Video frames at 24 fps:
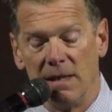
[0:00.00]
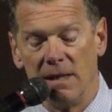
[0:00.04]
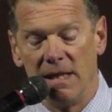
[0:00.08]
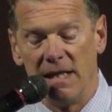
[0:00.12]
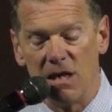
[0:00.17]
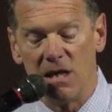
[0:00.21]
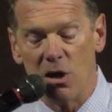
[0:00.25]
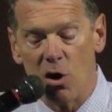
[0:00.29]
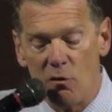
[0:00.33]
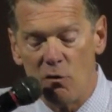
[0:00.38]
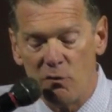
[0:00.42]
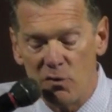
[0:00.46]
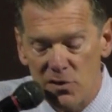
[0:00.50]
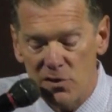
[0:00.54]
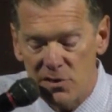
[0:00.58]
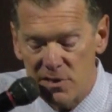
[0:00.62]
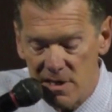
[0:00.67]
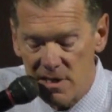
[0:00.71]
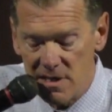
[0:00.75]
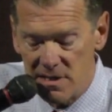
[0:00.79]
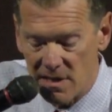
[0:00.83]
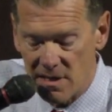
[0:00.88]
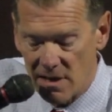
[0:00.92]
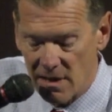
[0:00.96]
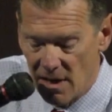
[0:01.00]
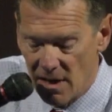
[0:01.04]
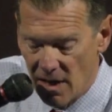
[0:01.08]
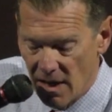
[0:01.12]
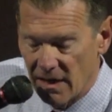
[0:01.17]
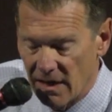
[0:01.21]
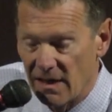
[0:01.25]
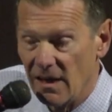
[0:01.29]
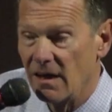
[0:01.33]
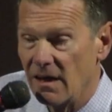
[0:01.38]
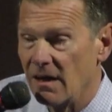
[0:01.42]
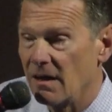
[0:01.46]
He oversees a
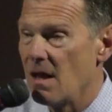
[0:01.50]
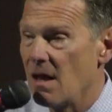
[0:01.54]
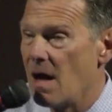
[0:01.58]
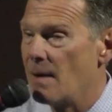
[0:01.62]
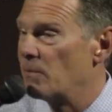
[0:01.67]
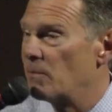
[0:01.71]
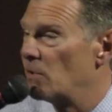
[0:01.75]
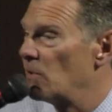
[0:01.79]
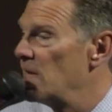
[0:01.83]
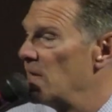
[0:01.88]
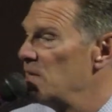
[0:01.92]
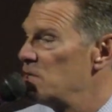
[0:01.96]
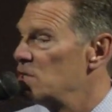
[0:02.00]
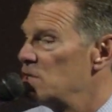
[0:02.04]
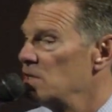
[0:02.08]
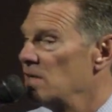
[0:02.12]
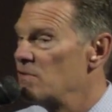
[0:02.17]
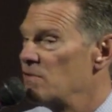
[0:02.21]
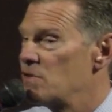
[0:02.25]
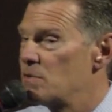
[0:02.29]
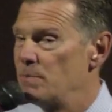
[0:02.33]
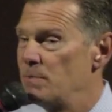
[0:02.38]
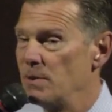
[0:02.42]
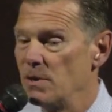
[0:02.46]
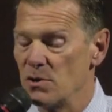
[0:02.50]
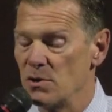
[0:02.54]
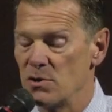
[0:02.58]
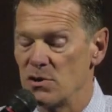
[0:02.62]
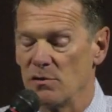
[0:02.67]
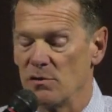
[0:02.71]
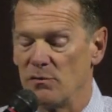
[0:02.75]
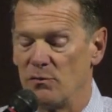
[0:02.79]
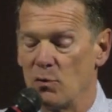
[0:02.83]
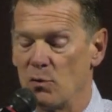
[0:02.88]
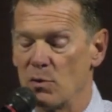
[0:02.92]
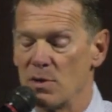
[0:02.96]
conglomeration of
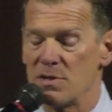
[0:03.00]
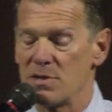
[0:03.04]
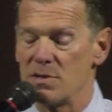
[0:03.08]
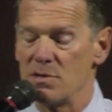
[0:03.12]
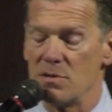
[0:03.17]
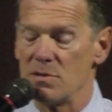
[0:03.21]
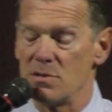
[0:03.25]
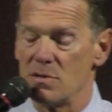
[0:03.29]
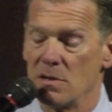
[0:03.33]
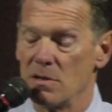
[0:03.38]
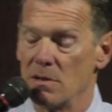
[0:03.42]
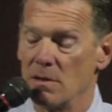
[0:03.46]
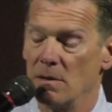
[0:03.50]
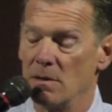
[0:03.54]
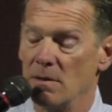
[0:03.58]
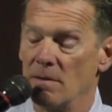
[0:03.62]
spiritual forces,